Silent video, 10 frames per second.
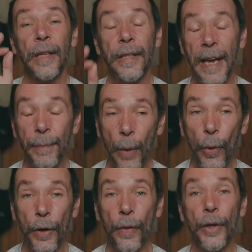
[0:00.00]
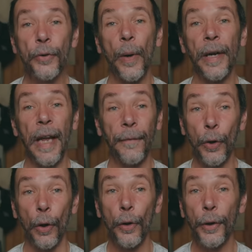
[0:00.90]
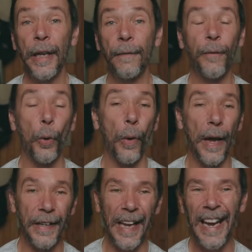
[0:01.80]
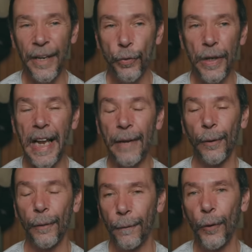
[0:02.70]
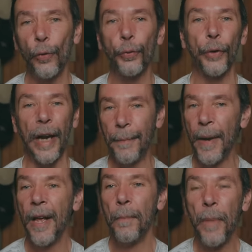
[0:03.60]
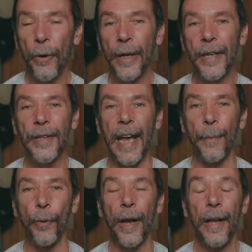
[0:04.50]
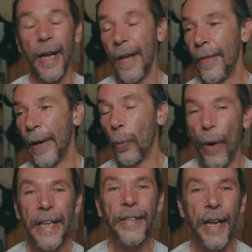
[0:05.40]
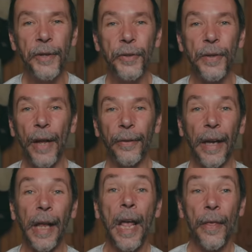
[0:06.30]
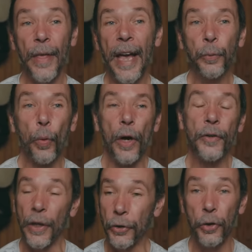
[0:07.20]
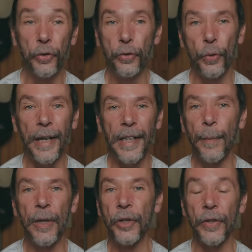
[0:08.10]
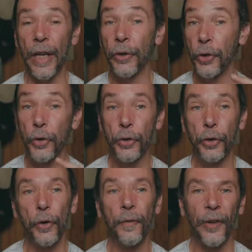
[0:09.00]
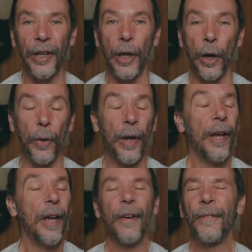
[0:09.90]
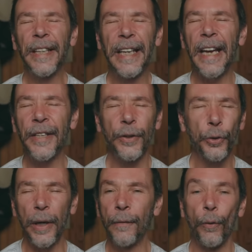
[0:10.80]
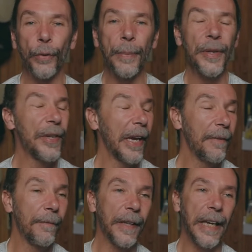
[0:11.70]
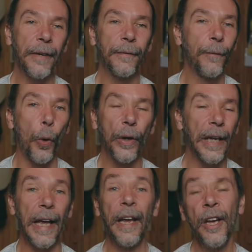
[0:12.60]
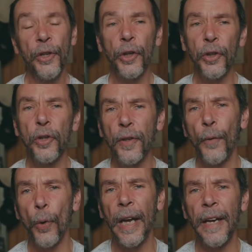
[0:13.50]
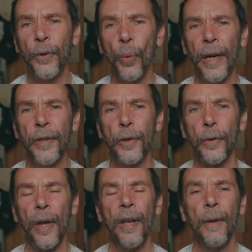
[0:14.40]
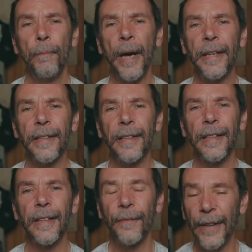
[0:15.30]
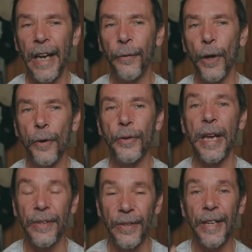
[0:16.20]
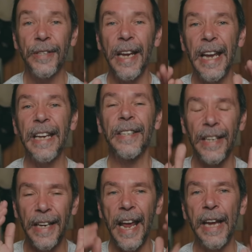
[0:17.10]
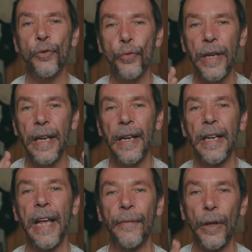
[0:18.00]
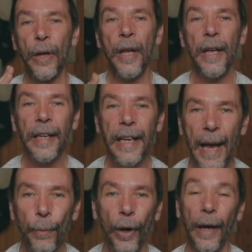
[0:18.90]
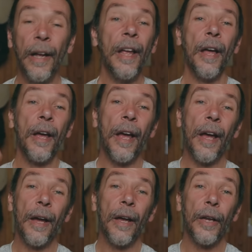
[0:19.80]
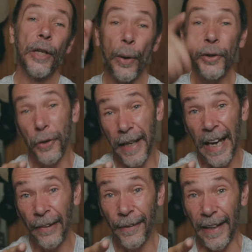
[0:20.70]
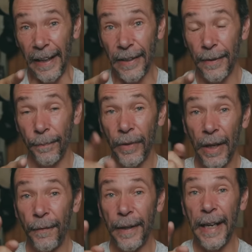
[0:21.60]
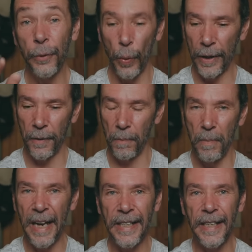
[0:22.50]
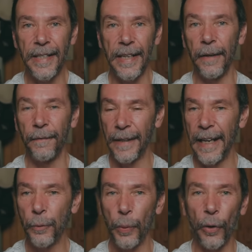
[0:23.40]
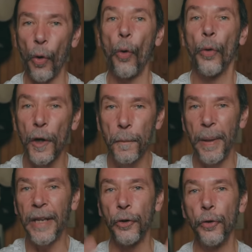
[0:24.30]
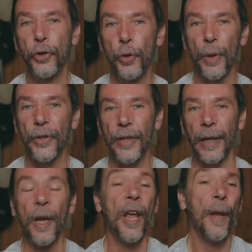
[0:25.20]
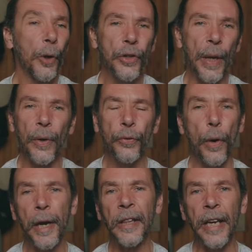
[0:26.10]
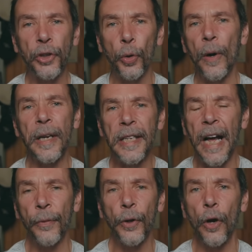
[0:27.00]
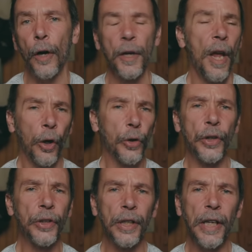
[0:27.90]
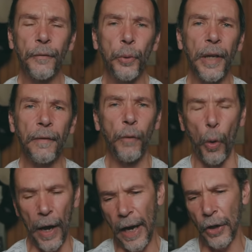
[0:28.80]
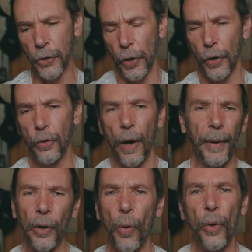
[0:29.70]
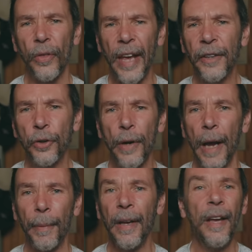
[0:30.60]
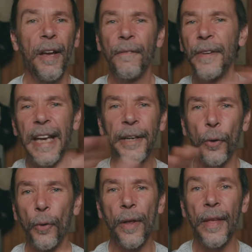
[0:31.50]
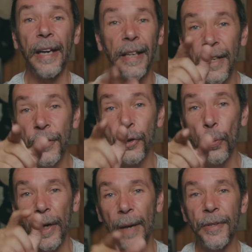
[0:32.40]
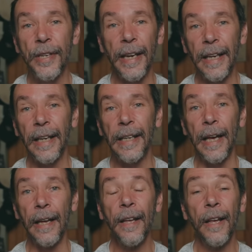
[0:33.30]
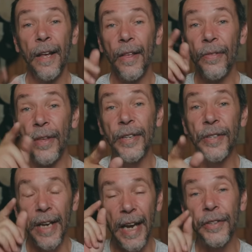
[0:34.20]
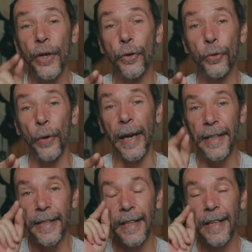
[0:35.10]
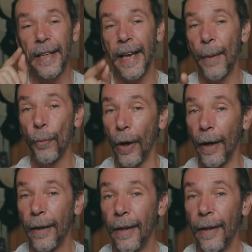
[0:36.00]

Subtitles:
Take my word on this one. If you're looking for an entry-level, full-frame, mirrorless camera that weighs next to nothing, that works, that shoots great images, that shoots good video, forget 24 frames a second, forget 4K. You can use the 4K if you want to, but forget those things. This is an entry-level camera. You know what you can forget? Forget what Matty said. Forget what all those big YouTubers said, because they were throwing their toys out the cot because it didn't have 24 and it's got a crop and all that crap. Forget all of that. Listen to what I'm saying here. This is a great camera.